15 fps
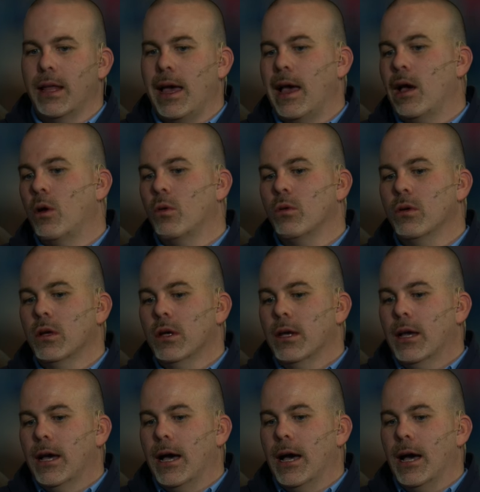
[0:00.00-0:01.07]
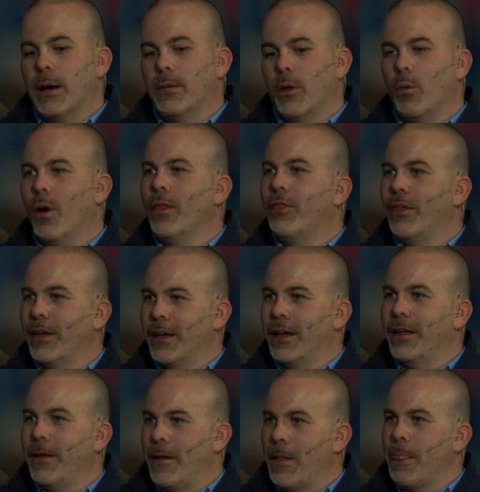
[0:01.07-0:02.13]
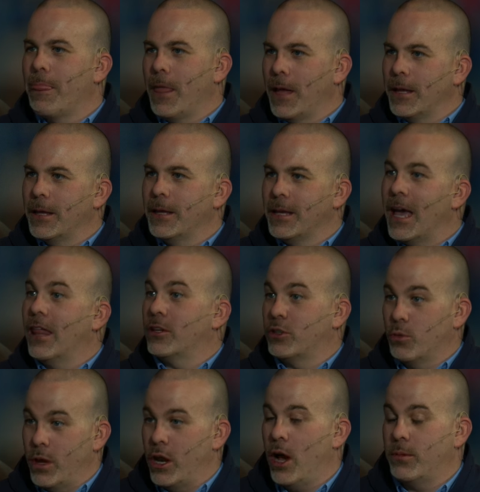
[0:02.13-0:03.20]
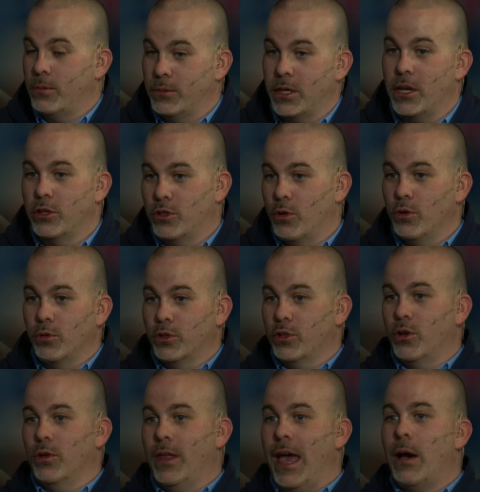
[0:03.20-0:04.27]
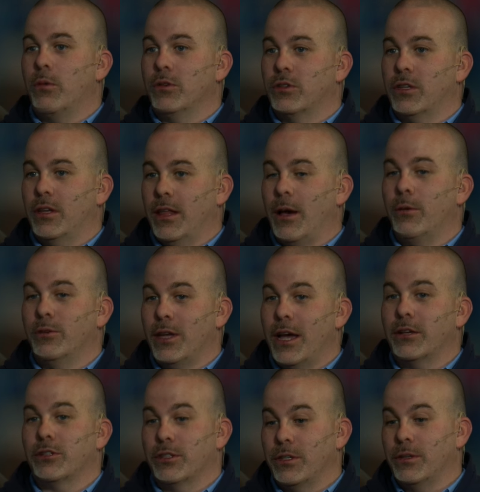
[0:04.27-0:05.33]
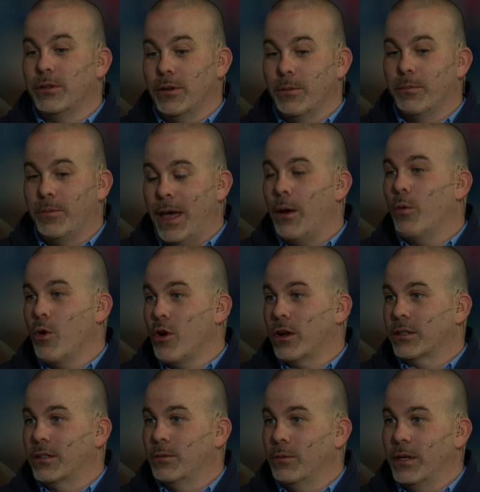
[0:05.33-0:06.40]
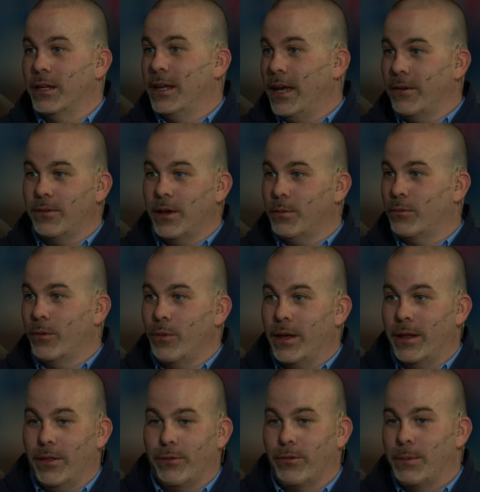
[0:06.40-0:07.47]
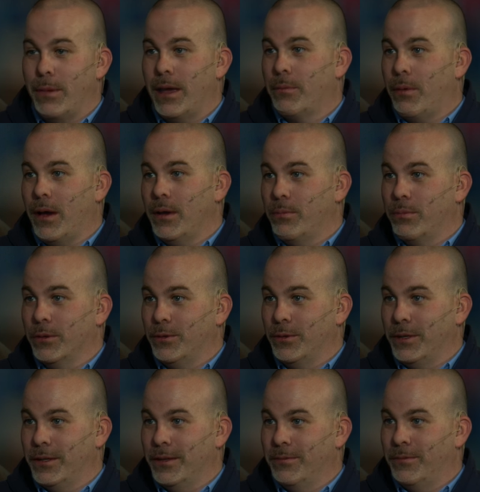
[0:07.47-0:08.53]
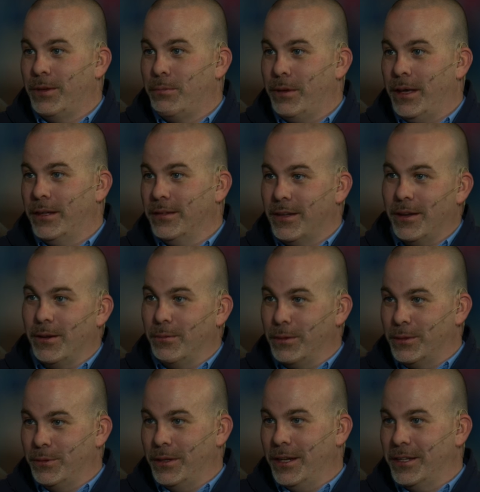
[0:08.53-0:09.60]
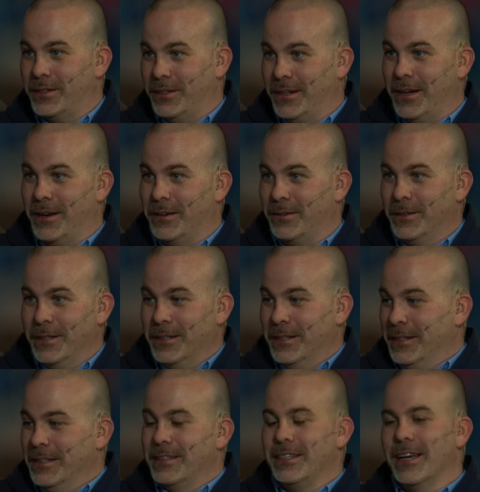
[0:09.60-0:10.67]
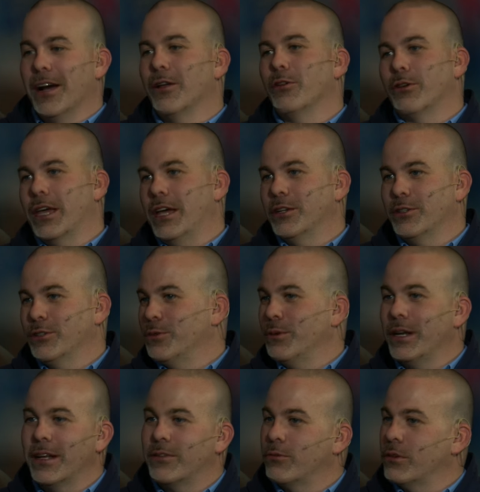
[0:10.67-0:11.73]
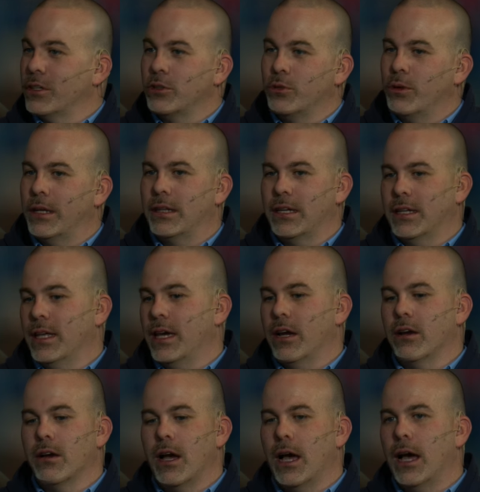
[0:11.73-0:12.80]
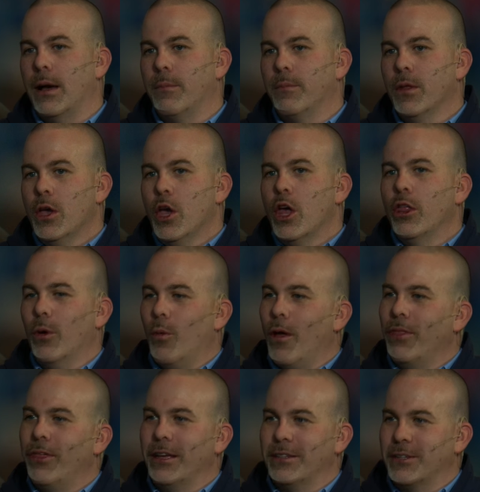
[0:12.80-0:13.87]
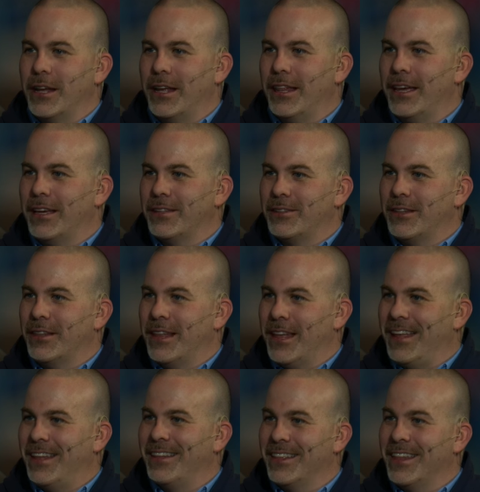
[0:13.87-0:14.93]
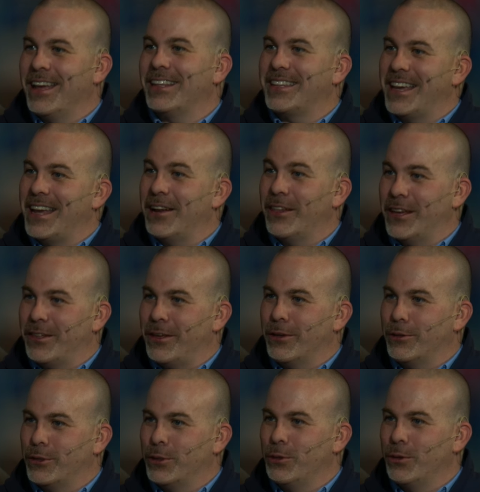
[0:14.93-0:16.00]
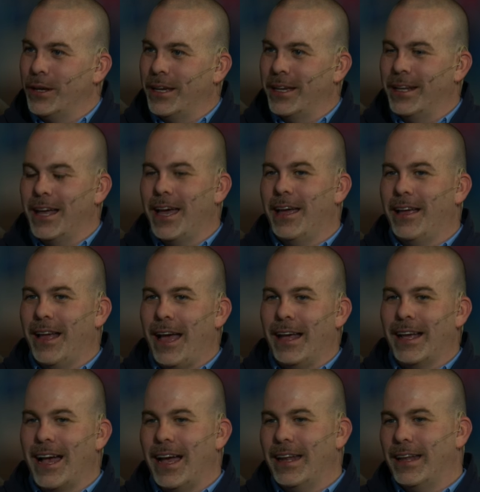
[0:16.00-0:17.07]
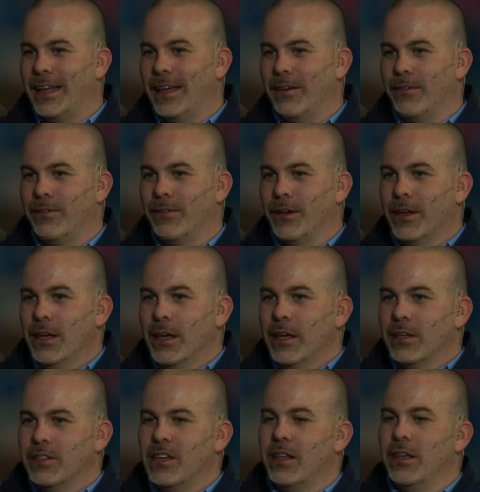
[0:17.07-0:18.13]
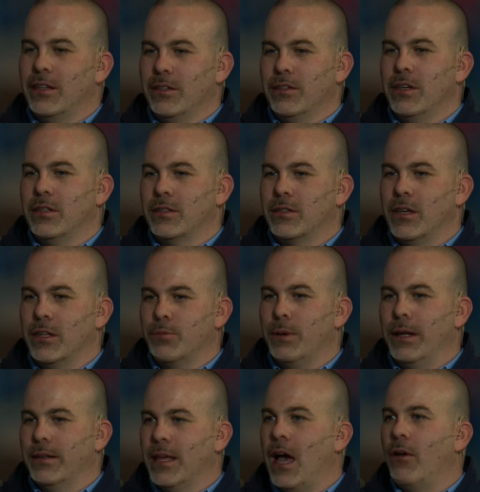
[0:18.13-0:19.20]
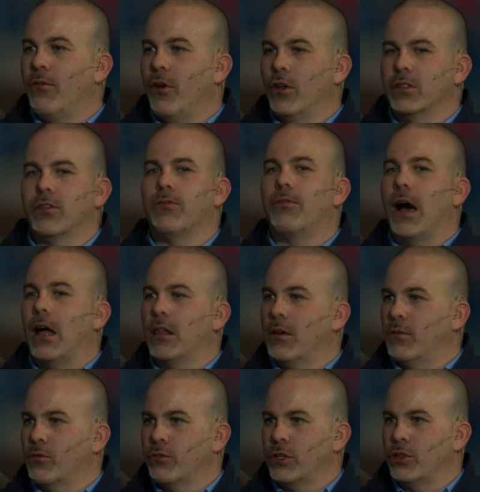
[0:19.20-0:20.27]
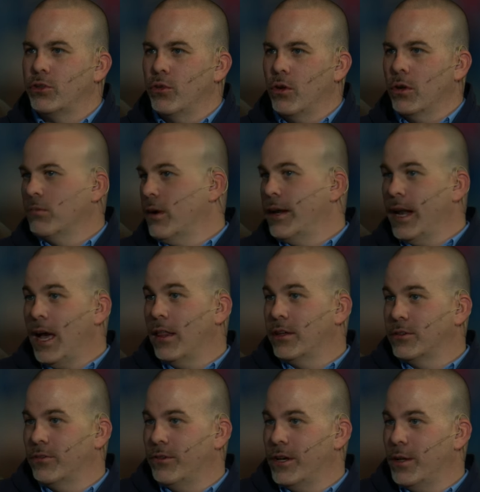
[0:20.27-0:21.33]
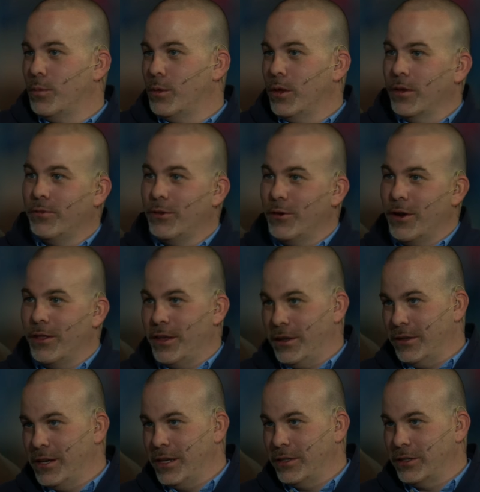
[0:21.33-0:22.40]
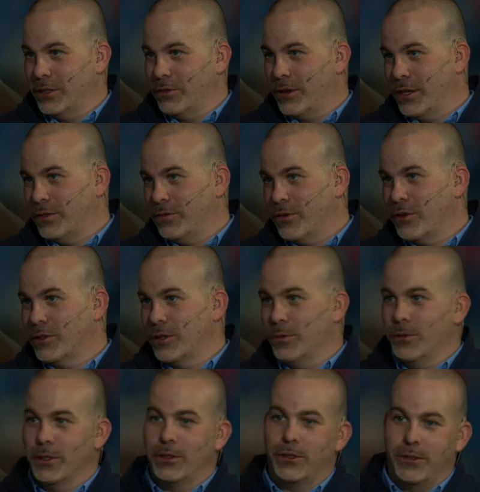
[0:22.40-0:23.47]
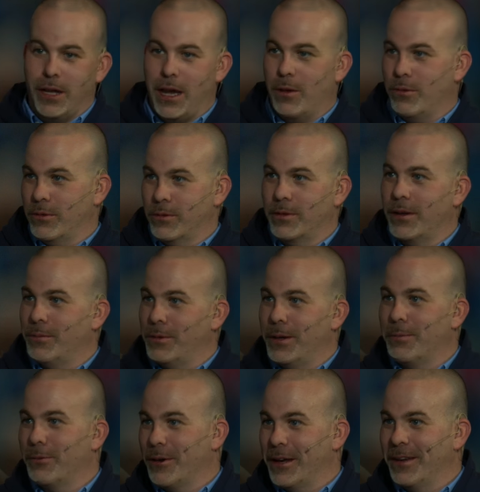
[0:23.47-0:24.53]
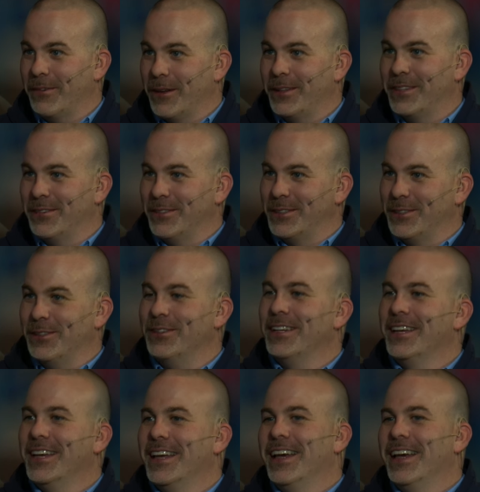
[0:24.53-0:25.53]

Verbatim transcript: Now, um, the one that's thing the optimization. Yeah, that's the WAN optimization. So, so that was that was actually that worked. We didn't have to upgrade. We had a three meg pipe between VPN tunnel between us and our DR location, so we didn't have to really do anything there. Um, the one things that I like that I'd like to hear that they're doing, and I, I kind of have said that it's, it's, it's been a downfall is the file level restore. Right now, that's available if you're on their latest and greatest version, which now we're going to be upgrading relatively soon.